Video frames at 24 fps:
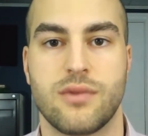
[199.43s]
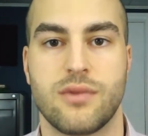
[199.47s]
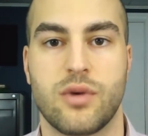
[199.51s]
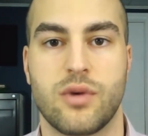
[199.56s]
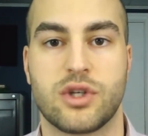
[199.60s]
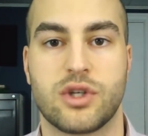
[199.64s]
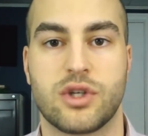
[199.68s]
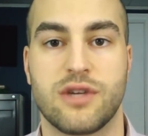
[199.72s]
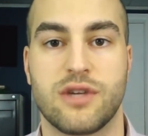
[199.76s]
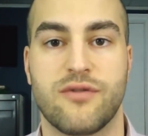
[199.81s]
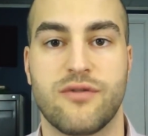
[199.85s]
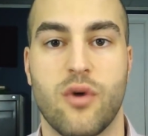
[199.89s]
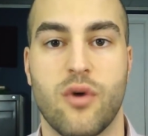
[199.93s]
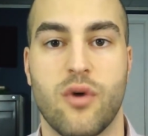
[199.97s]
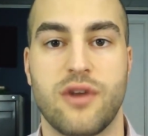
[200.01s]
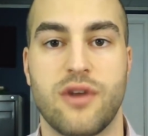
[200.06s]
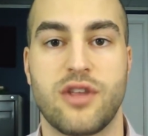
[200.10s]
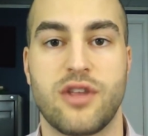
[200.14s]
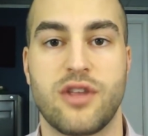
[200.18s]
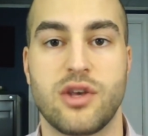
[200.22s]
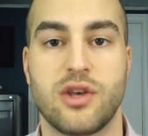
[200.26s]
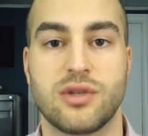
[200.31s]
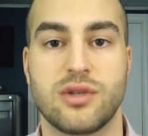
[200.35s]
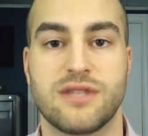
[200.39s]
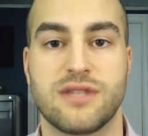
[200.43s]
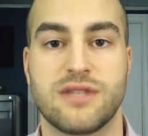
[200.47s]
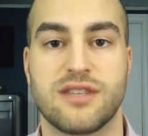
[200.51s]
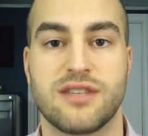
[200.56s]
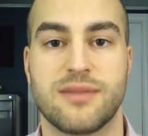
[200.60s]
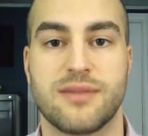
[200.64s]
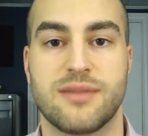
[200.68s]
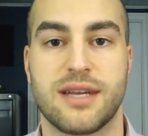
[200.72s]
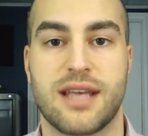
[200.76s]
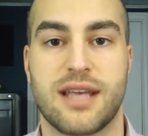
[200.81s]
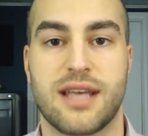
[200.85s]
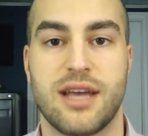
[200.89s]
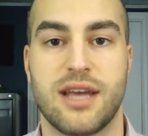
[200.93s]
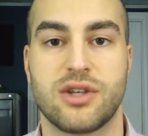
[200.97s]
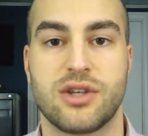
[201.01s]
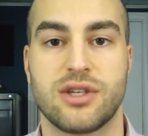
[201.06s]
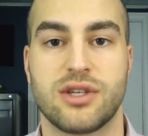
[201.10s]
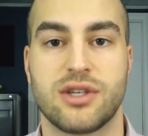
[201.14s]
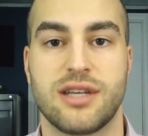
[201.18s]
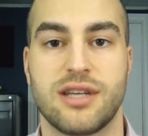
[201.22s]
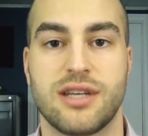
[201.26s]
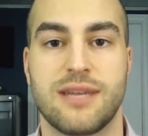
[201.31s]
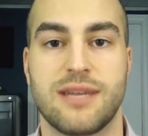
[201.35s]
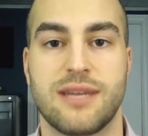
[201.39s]
Should avoid the use of this
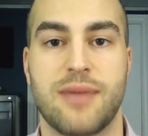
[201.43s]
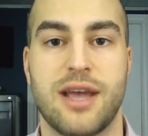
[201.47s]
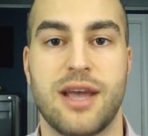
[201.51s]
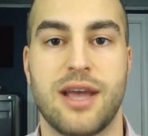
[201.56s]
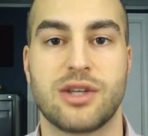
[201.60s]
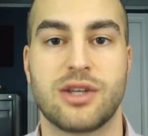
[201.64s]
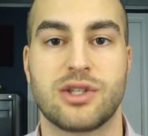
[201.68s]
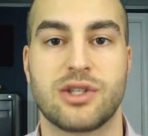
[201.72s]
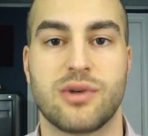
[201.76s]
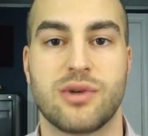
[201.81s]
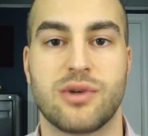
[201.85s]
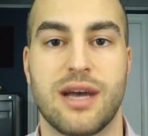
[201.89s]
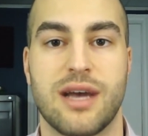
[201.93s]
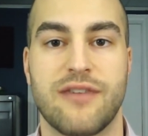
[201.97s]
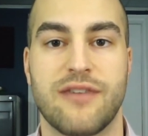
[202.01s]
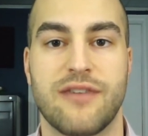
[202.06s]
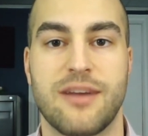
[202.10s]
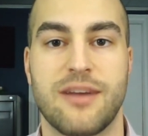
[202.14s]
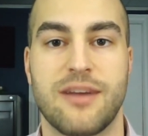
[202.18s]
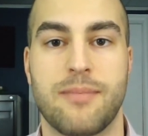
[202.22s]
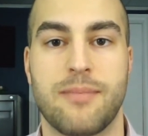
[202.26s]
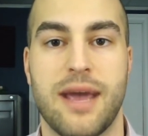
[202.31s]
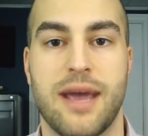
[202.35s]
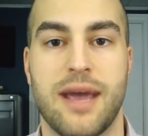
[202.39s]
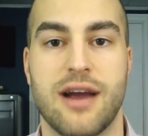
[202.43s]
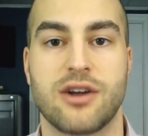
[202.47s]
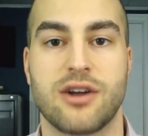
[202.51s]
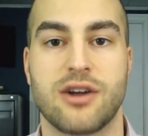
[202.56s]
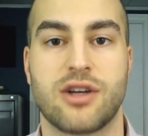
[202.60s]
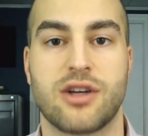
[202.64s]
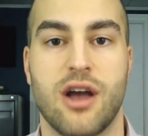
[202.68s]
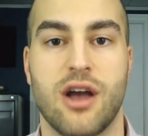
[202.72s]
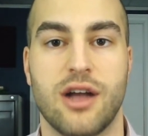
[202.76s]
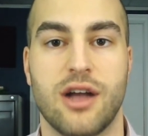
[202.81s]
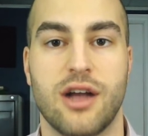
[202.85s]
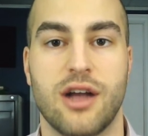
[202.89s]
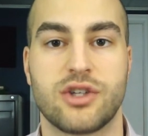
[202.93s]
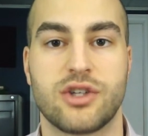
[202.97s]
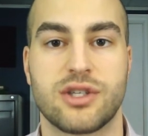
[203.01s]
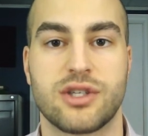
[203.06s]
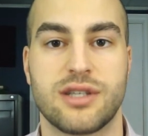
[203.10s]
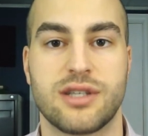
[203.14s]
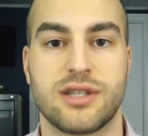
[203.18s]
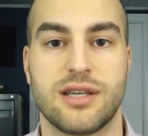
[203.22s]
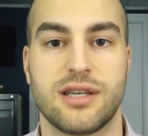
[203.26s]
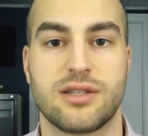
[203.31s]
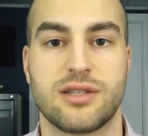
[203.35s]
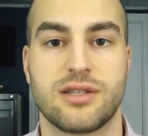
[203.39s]
medication in patients who have impaired
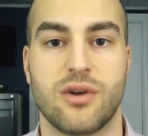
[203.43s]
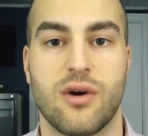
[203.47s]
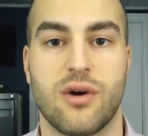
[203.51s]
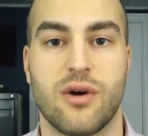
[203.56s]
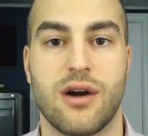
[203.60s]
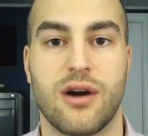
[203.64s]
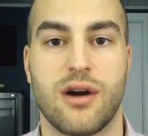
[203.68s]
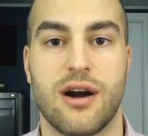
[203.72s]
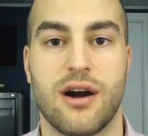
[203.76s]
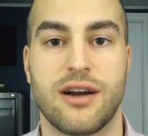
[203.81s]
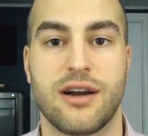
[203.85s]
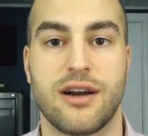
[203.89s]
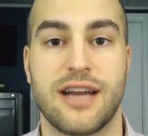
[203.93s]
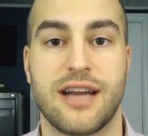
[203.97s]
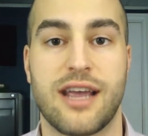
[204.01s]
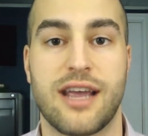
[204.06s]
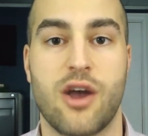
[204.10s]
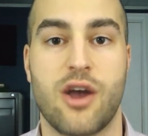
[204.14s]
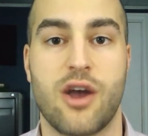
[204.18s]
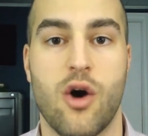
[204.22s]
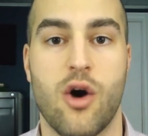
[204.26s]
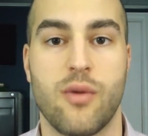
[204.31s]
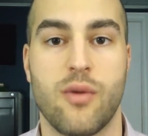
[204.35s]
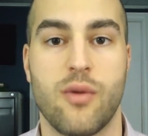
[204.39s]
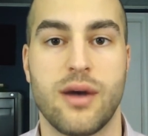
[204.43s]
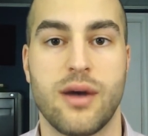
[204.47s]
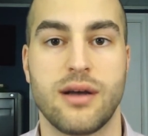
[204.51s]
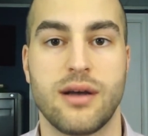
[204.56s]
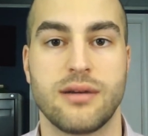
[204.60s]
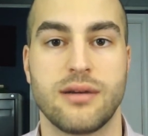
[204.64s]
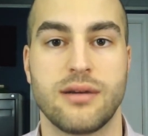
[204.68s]
consciousness or are in a coma.